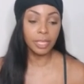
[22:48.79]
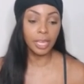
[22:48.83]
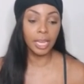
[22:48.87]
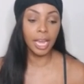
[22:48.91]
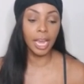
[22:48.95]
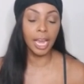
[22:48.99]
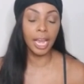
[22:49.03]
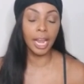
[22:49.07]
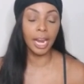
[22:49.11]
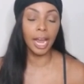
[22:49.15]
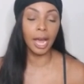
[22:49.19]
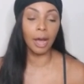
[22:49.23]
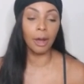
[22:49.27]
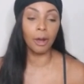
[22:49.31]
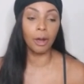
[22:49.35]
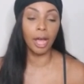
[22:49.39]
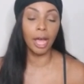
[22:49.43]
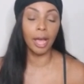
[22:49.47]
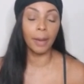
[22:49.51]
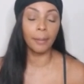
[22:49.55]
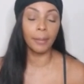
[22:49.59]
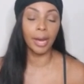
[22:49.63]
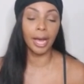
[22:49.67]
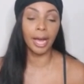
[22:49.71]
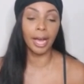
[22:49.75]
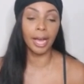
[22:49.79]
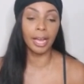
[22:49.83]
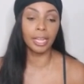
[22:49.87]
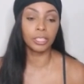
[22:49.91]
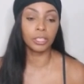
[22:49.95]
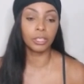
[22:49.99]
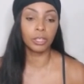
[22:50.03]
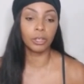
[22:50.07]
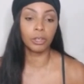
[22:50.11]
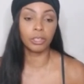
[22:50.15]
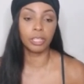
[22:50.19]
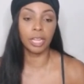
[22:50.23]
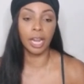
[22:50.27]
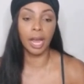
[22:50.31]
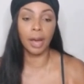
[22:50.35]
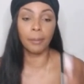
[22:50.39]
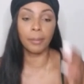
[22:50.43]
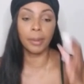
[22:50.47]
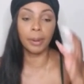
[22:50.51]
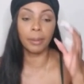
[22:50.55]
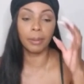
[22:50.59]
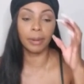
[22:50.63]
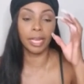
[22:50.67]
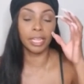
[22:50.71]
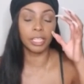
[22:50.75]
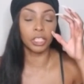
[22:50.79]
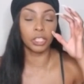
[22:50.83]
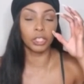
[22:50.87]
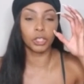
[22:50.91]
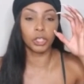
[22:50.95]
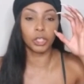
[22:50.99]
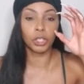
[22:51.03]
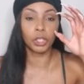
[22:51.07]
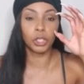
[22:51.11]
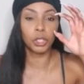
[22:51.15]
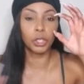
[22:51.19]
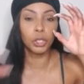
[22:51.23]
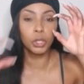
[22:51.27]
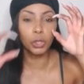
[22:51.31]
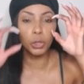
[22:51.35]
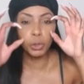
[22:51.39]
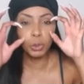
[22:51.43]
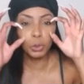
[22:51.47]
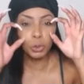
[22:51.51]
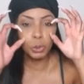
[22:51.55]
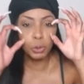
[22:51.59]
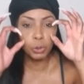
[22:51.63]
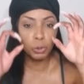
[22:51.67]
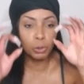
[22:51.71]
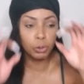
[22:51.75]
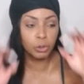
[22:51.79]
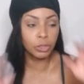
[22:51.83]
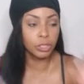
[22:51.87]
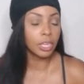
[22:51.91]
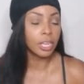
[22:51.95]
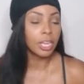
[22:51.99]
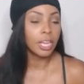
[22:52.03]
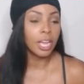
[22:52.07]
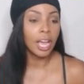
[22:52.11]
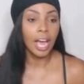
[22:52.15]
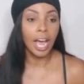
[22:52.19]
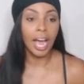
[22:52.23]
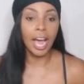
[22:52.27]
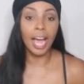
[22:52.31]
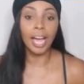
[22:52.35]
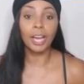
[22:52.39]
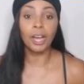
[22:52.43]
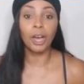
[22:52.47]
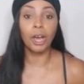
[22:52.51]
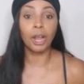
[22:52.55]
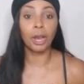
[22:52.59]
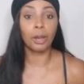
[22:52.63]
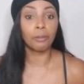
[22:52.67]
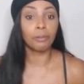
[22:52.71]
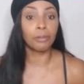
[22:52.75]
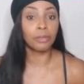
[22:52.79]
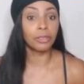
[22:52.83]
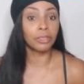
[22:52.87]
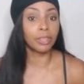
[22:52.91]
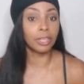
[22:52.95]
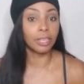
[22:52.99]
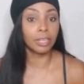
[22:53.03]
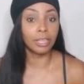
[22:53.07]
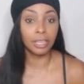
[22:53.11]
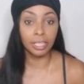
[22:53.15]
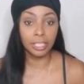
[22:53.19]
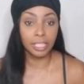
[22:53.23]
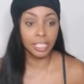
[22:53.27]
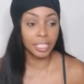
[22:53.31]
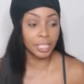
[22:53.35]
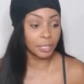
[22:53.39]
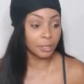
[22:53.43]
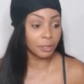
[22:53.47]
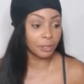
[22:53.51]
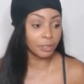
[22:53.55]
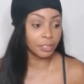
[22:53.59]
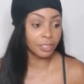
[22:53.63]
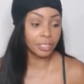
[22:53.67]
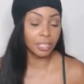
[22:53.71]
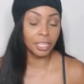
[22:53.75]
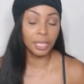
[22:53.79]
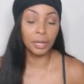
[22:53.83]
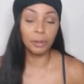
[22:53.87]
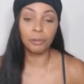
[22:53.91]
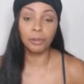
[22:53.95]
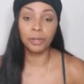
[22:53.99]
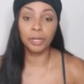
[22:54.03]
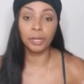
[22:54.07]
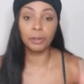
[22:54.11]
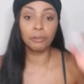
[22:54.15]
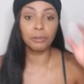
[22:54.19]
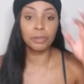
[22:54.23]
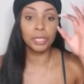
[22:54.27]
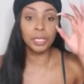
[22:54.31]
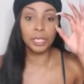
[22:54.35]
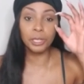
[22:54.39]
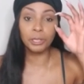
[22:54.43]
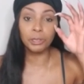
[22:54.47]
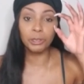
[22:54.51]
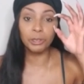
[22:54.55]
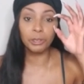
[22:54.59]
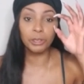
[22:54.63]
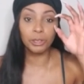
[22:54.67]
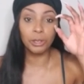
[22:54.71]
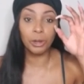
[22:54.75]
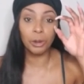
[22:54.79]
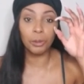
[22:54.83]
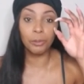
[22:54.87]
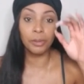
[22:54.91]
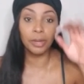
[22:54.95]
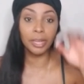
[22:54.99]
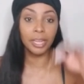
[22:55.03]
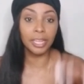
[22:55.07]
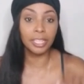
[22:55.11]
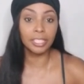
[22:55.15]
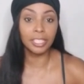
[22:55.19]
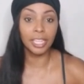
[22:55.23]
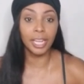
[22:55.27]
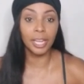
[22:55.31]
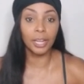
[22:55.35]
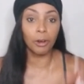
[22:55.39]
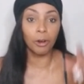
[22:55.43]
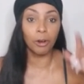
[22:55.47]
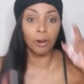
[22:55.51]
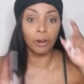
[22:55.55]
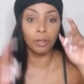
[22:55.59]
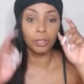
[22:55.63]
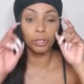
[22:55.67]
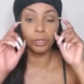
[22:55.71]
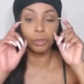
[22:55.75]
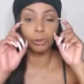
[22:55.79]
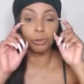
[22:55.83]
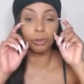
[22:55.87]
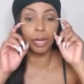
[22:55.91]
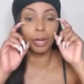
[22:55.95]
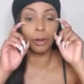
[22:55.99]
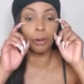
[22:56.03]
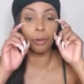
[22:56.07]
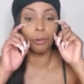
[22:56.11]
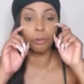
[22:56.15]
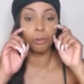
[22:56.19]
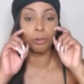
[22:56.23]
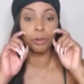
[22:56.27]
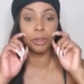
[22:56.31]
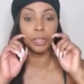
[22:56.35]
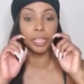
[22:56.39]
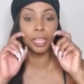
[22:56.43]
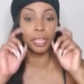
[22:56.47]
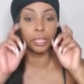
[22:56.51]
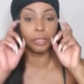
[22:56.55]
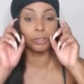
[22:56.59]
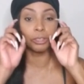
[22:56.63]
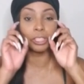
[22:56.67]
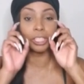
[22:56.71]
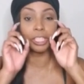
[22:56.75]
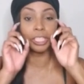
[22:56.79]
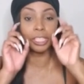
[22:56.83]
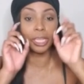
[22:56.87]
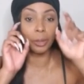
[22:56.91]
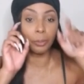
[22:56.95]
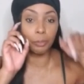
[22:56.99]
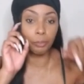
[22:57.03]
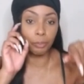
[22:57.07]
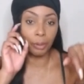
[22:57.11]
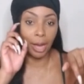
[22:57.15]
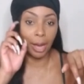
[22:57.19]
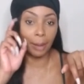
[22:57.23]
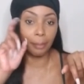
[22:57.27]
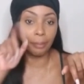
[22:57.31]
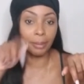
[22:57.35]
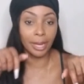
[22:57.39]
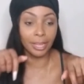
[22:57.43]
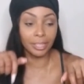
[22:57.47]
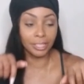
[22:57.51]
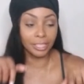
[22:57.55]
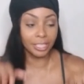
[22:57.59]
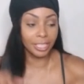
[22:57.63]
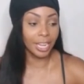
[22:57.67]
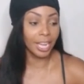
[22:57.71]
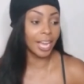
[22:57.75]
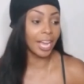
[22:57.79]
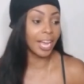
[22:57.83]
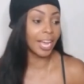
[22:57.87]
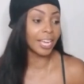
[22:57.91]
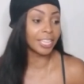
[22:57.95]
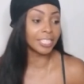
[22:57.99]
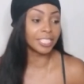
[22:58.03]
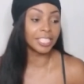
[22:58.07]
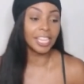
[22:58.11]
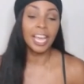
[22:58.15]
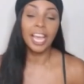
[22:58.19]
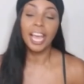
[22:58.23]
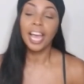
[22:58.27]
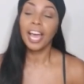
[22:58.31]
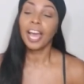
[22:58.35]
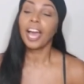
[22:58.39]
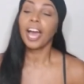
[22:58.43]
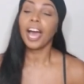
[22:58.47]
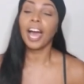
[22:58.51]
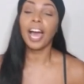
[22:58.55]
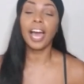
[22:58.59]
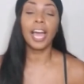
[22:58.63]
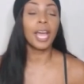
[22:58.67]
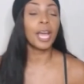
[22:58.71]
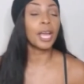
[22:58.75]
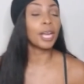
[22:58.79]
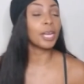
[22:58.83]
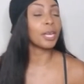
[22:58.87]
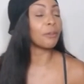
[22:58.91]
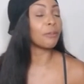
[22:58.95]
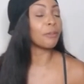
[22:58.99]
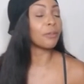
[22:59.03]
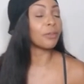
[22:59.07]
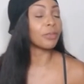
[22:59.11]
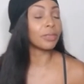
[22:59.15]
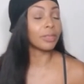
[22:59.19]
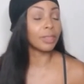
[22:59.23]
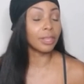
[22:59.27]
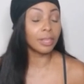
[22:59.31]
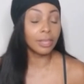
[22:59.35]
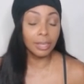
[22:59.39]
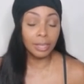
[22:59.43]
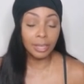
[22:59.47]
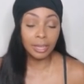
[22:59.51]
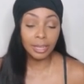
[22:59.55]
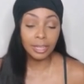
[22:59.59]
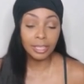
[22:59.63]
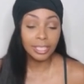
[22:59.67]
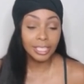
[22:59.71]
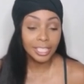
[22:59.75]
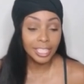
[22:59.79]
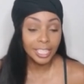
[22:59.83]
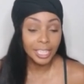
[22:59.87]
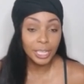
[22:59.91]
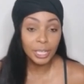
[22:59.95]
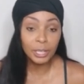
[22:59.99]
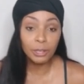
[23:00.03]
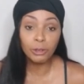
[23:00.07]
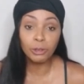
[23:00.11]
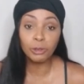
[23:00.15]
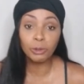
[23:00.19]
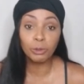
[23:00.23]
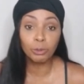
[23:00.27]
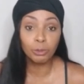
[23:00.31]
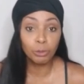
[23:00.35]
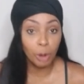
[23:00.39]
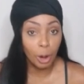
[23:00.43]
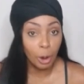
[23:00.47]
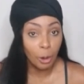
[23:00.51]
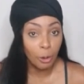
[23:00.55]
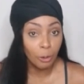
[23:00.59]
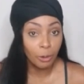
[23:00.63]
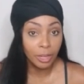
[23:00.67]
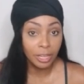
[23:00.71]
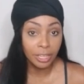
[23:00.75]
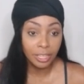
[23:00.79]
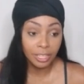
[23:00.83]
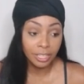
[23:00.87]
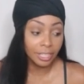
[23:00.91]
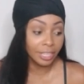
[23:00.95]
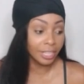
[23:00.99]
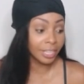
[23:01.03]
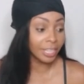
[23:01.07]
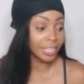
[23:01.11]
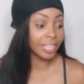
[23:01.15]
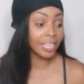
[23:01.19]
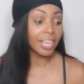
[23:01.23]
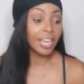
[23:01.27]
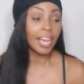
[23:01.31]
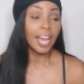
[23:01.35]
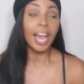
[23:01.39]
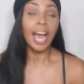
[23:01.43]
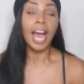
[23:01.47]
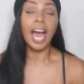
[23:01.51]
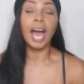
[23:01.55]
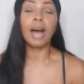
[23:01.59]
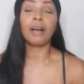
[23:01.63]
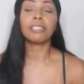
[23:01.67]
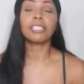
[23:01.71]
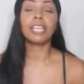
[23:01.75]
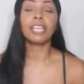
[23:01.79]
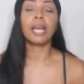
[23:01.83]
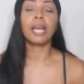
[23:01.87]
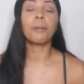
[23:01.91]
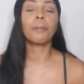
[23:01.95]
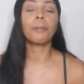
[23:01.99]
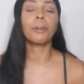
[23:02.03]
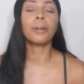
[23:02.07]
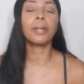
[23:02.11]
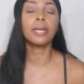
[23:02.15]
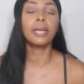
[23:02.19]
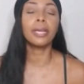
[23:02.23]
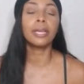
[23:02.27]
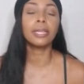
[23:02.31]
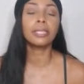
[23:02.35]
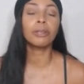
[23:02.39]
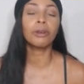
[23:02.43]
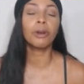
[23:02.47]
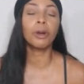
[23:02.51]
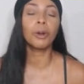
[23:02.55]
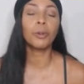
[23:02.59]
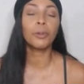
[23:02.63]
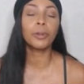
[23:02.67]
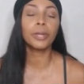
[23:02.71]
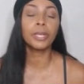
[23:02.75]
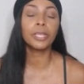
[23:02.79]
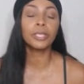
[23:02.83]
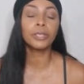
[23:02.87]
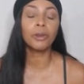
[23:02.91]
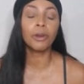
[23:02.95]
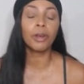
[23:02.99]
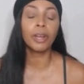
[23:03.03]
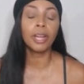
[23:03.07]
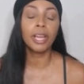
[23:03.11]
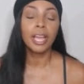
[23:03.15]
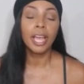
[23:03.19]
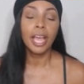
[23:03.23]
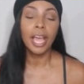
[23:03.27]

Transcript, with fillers: And I had my eyes closed. I remember like these huge, I call them thug tears, honey. When them tears are so big, it's like cartoon. They don't run down your cheek. They pop out your eyes. I had them thug tears rolling, honey. I was like, please, Lord, please, Lord.